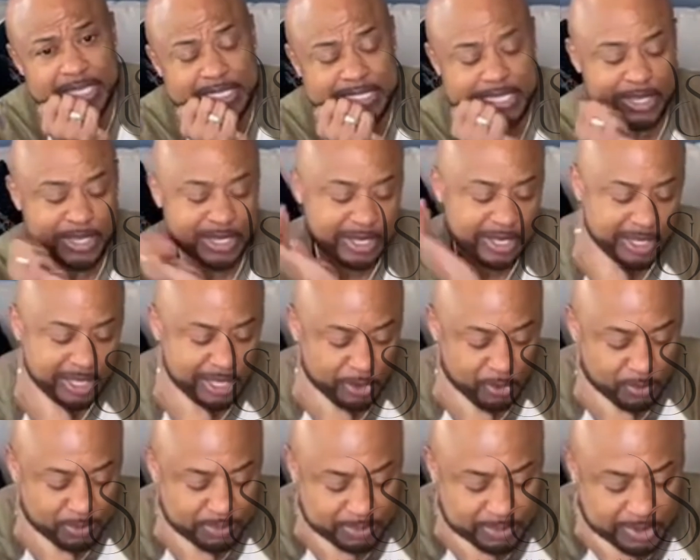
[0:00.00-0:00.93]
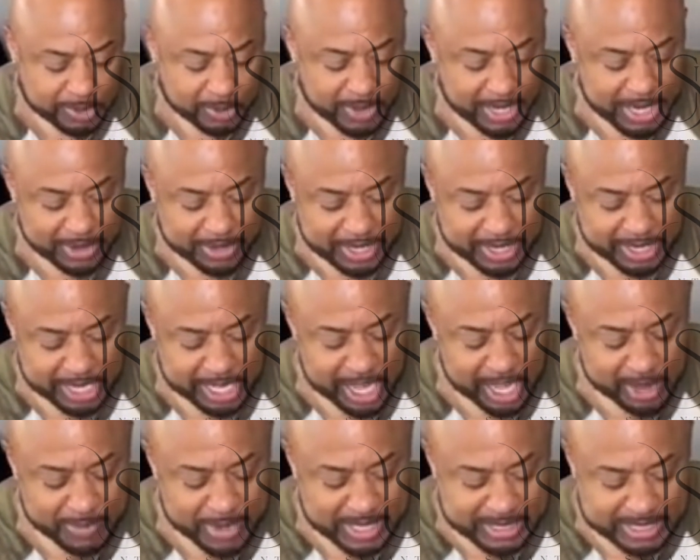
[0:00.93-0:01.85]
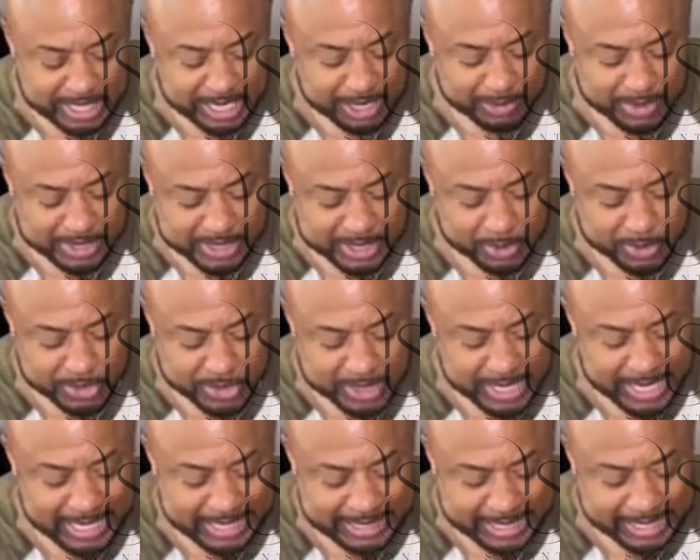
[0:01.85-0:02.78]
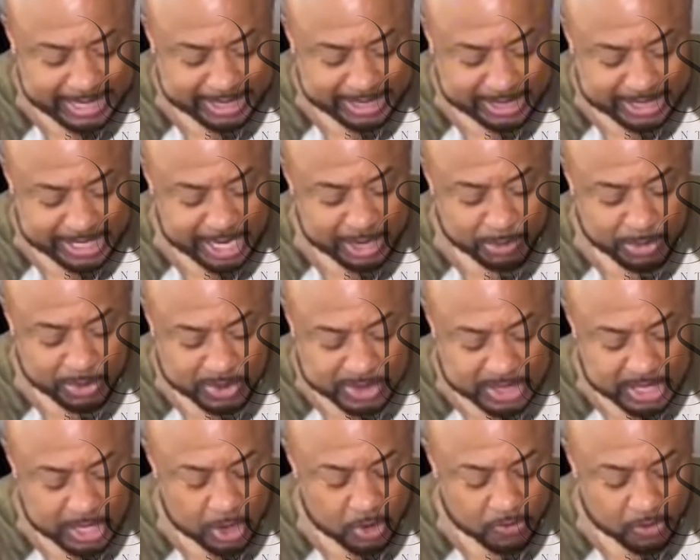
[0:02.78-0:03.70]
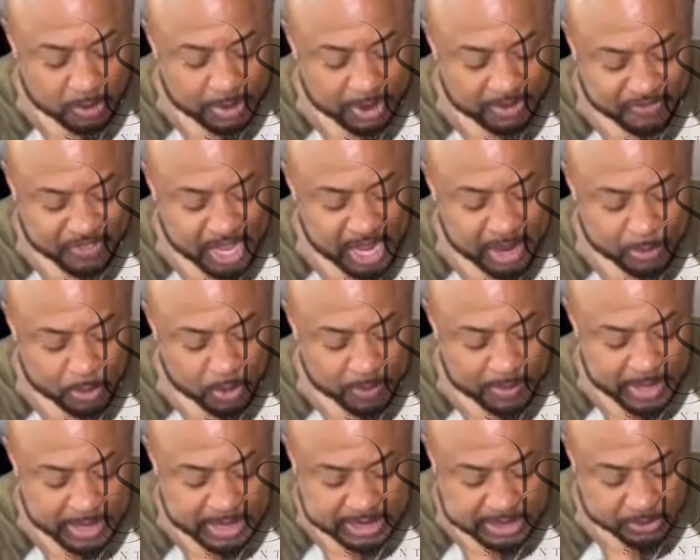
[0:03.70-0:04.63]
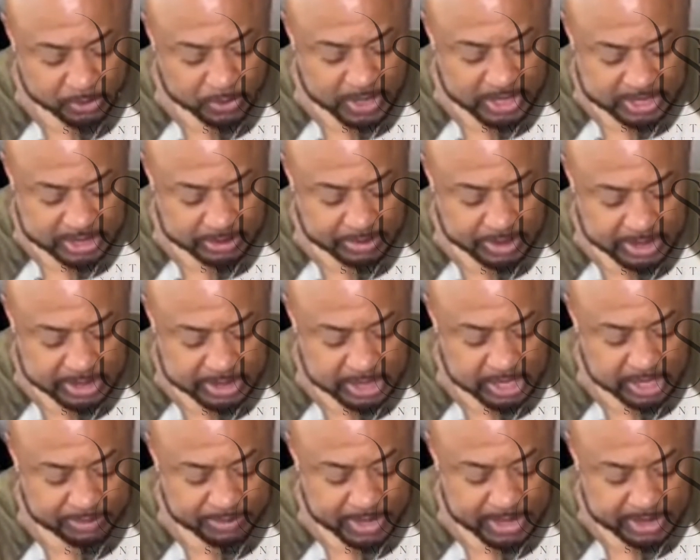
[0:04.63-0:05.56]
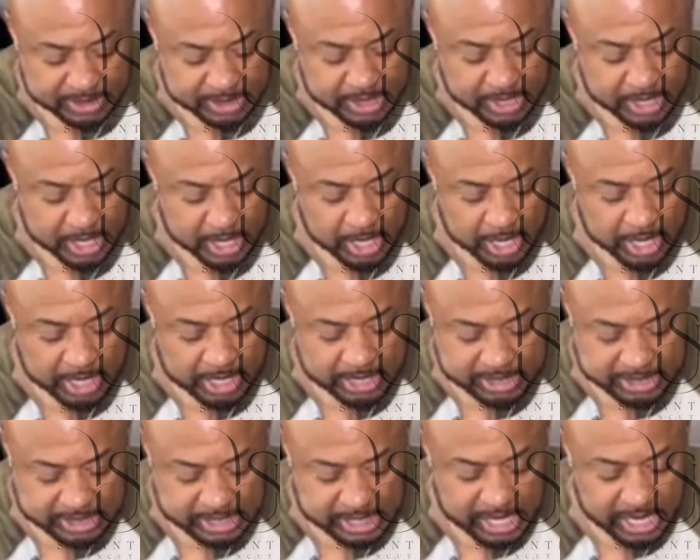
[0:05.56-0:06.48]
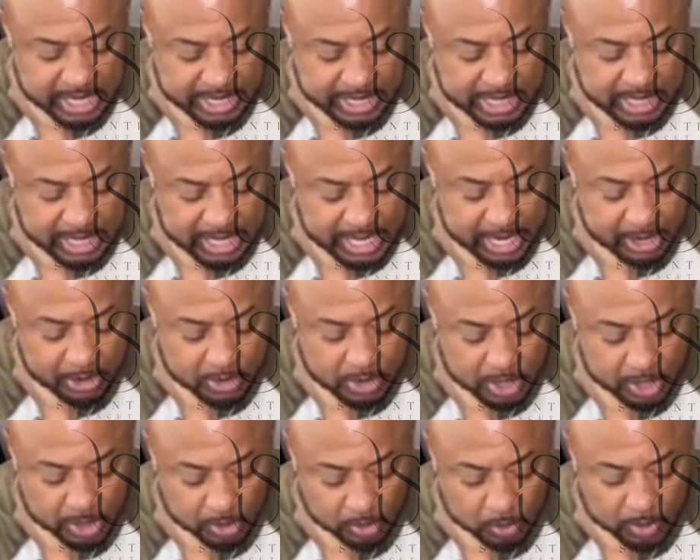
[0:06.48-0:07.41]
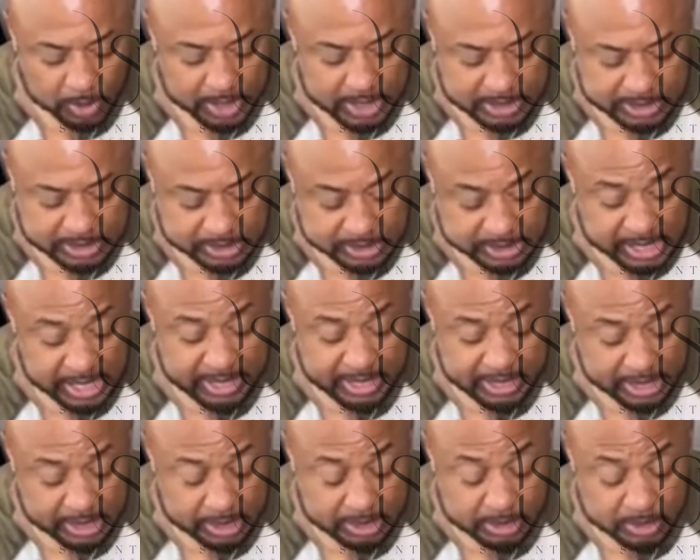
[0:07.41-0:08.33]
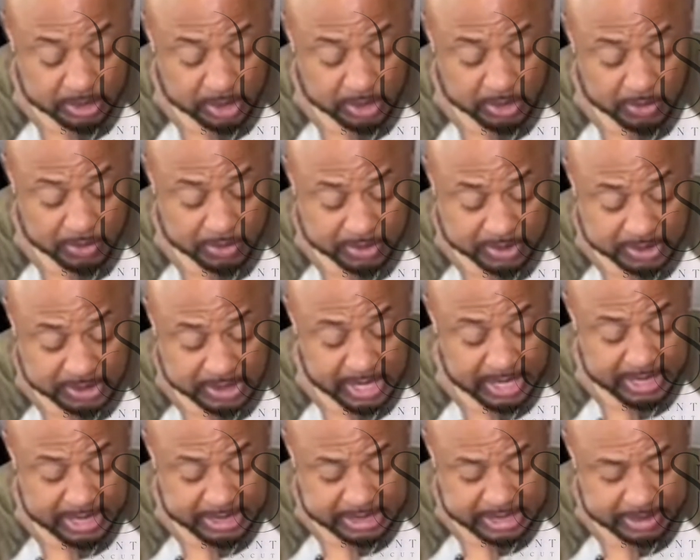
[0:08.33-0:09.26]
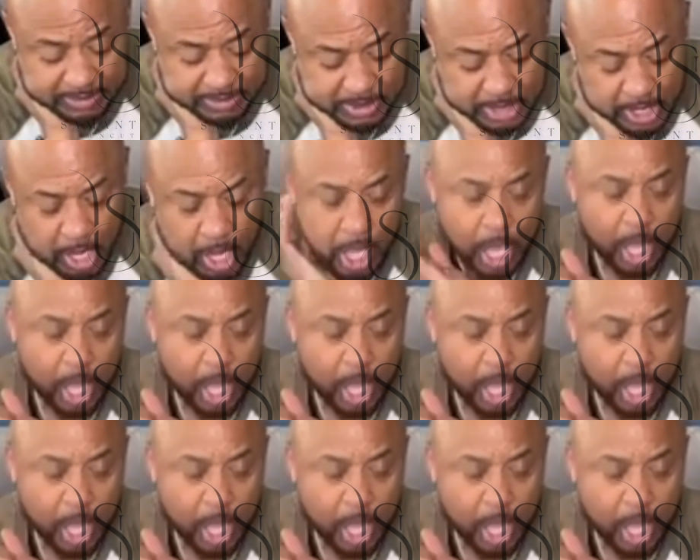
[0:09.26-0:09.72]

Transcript: they say, go down in the comments and let me see what you guys got to say. I'm gonna stay on for about 5 more minutes and read some of these comments. Sonny, let her know. Well, it's Sonny. Sonny seems.